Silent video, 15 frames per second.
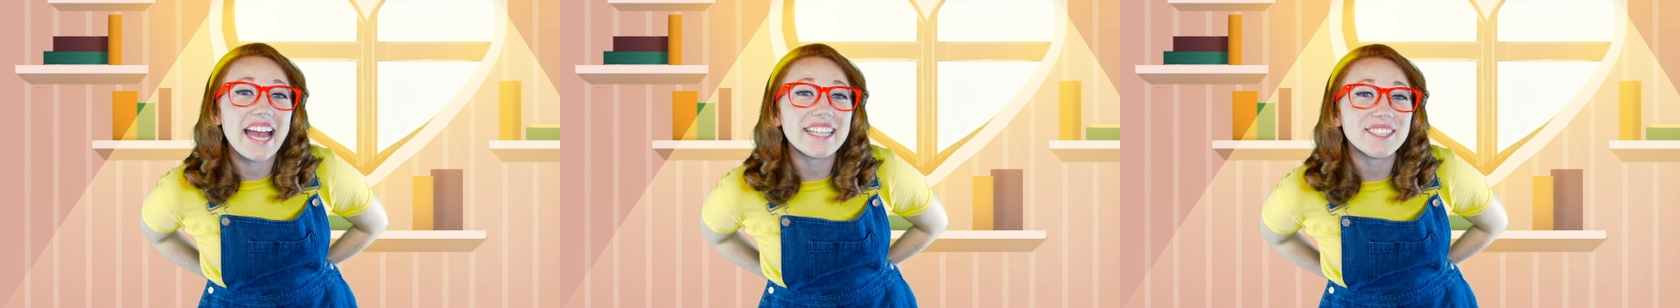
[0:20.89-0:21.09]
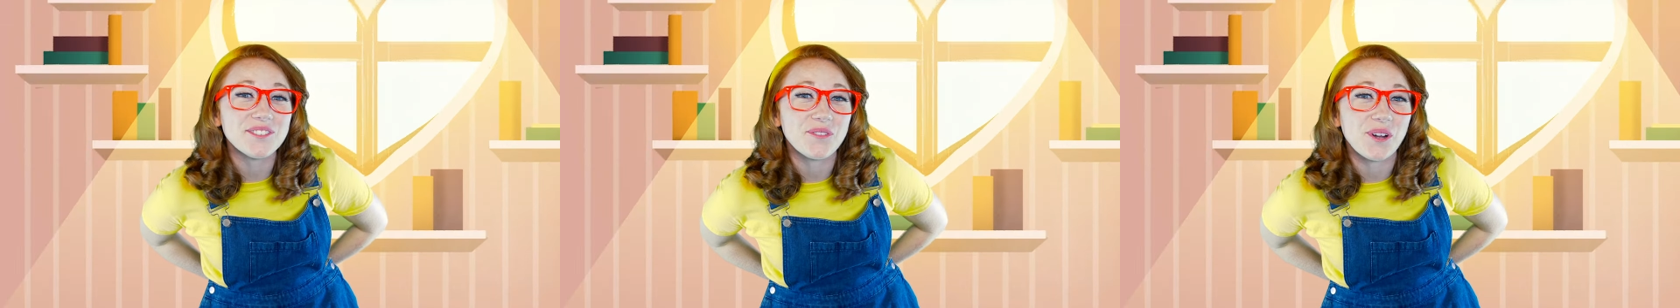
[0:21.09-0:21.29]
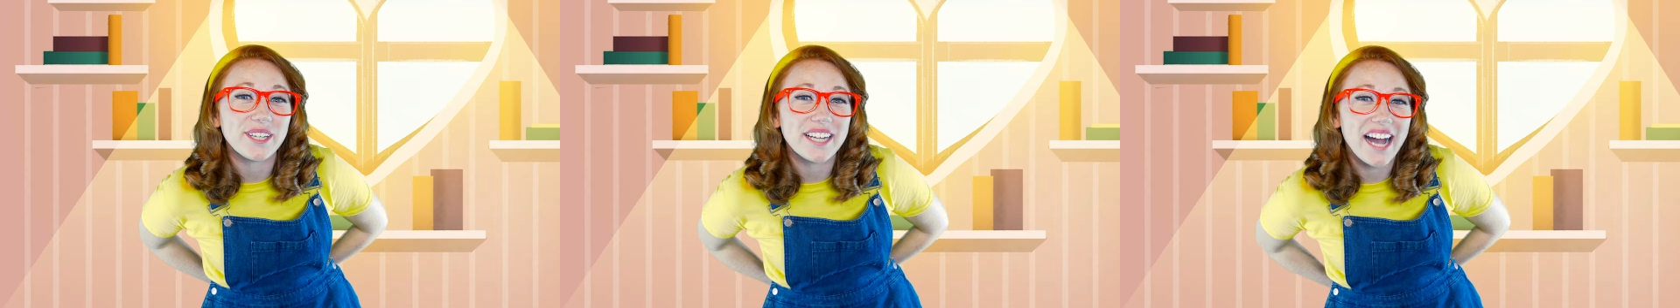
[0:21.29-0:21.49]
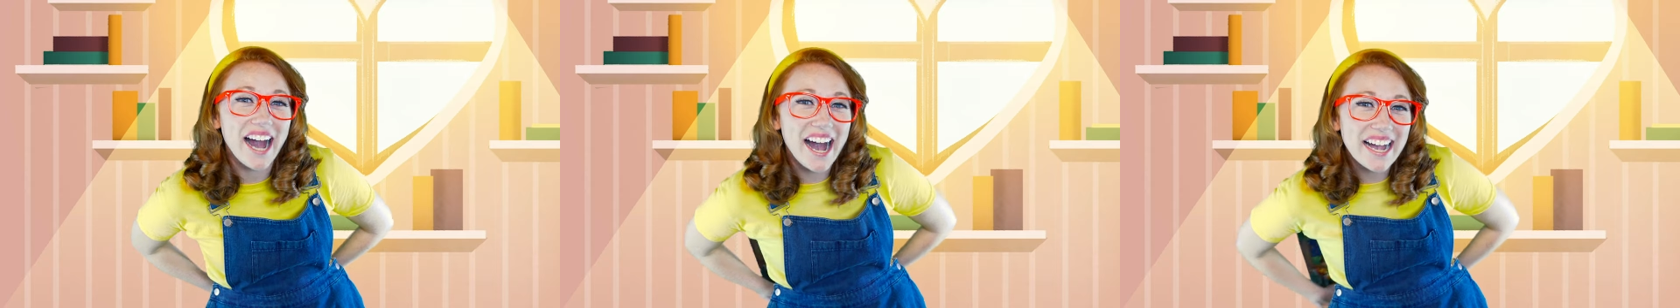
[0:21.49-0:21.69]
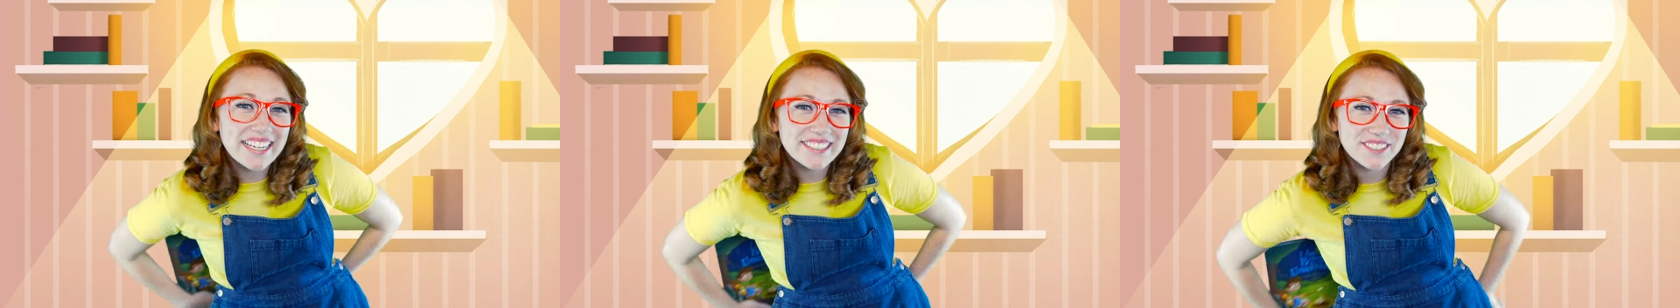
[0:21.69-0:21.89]
guess what
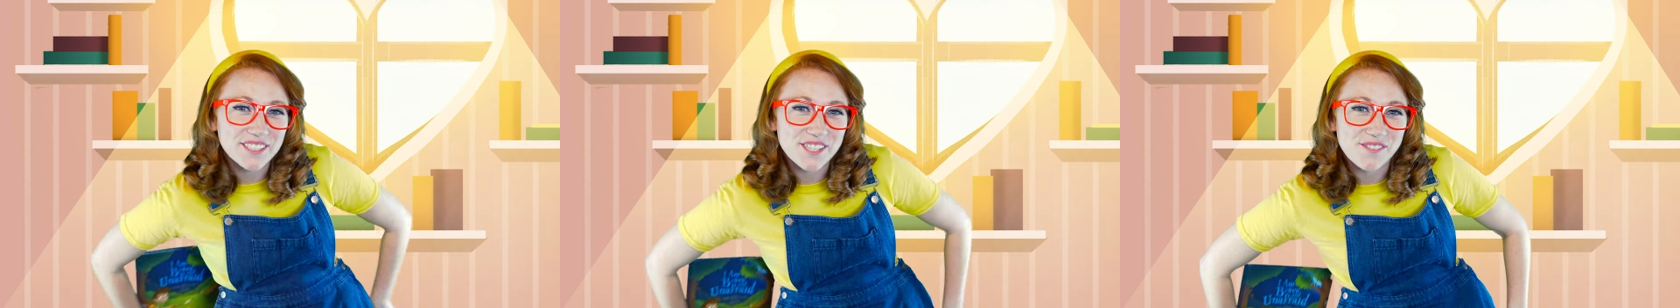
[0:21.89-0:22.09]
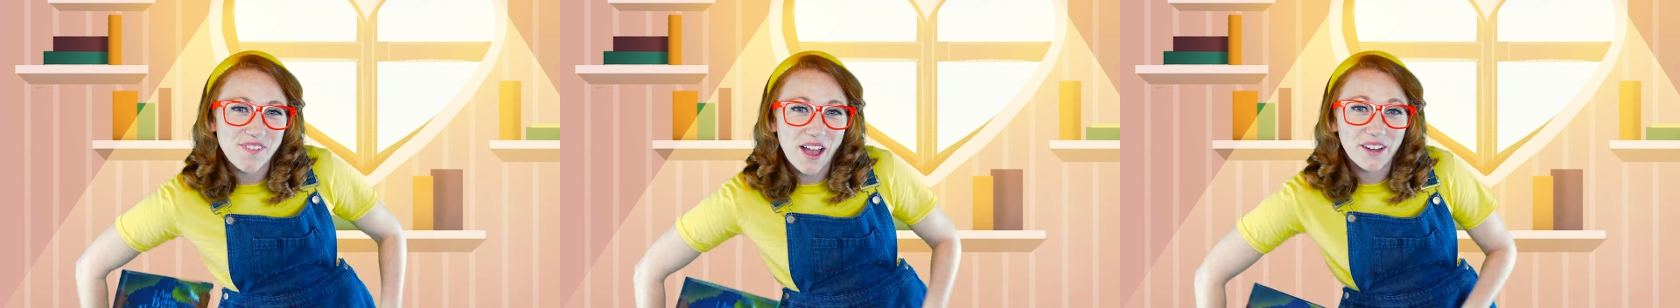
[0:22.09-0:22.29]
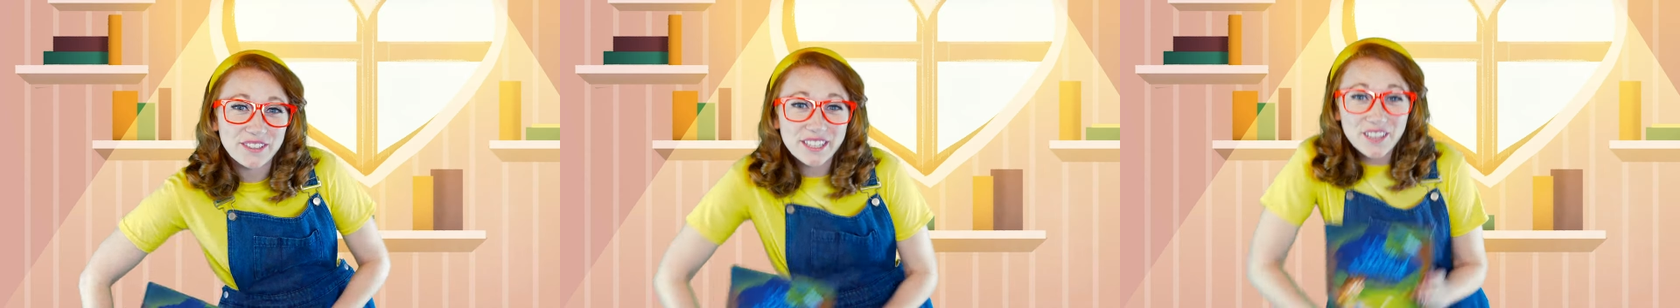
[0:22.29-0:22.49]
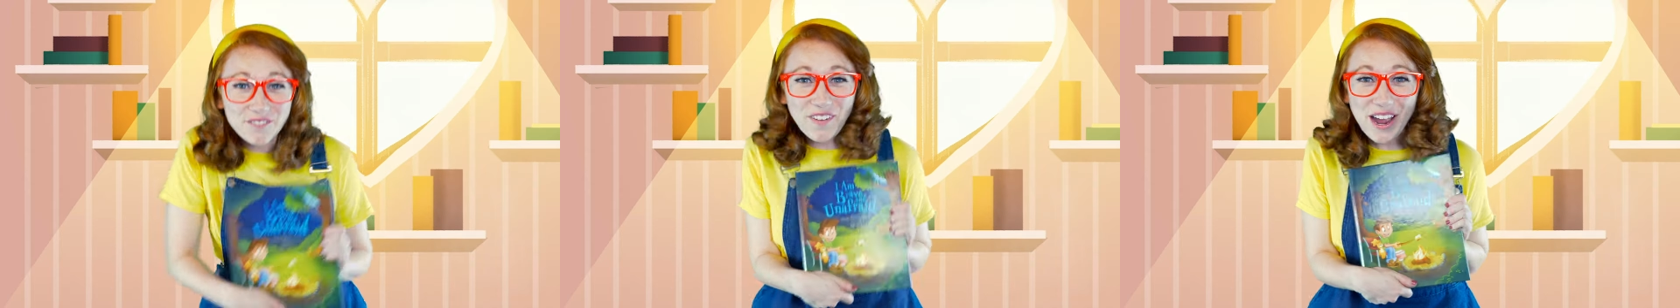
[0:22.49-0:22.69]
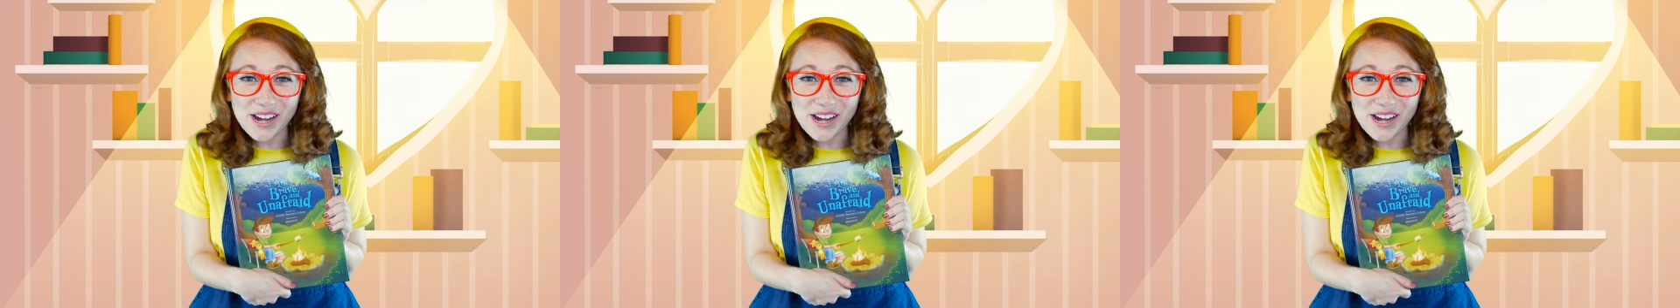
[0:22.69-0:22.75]
I just found in the